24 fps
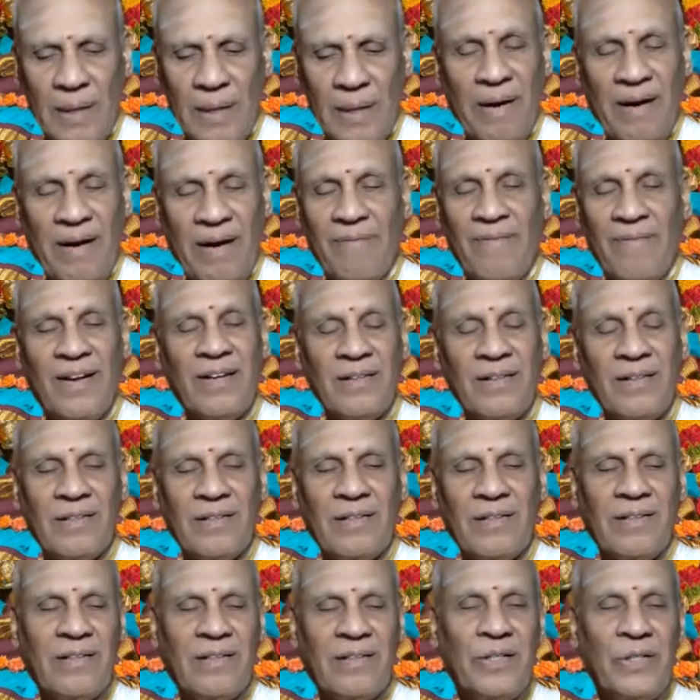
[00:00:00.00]
But
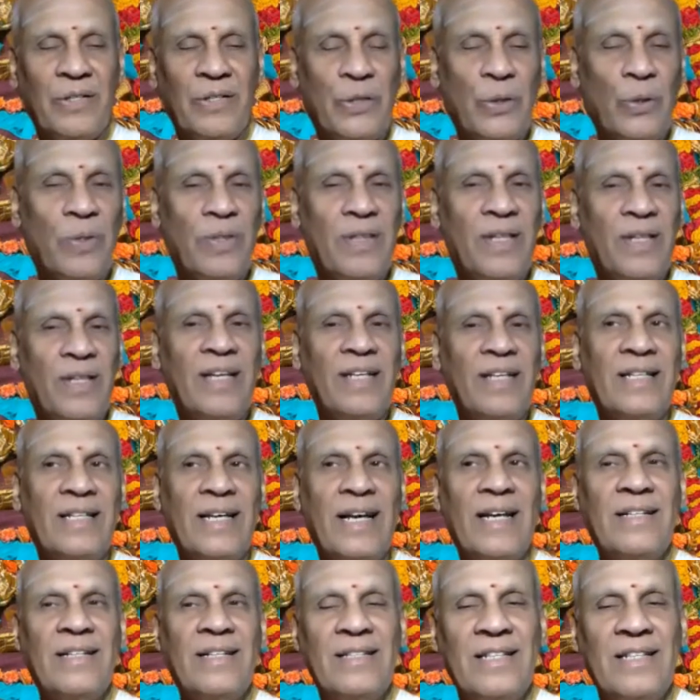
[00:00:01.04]
when Shruti
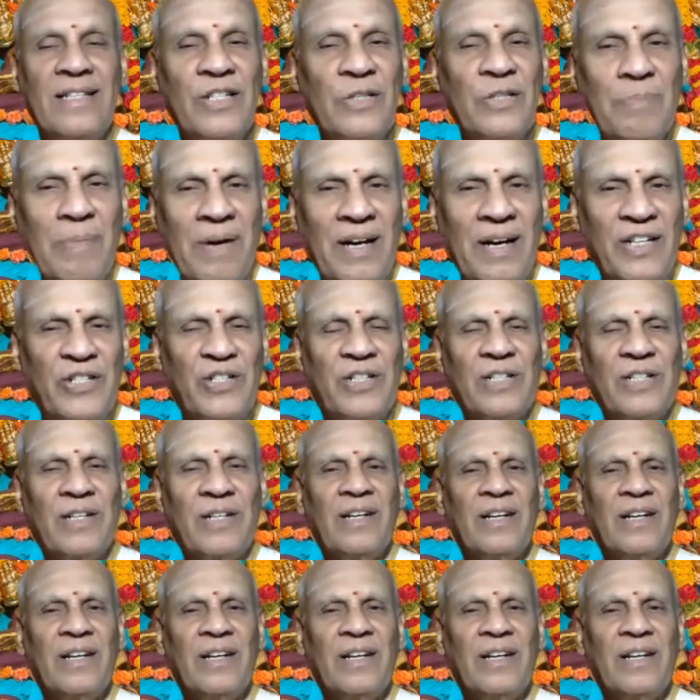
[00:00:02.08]
says this much,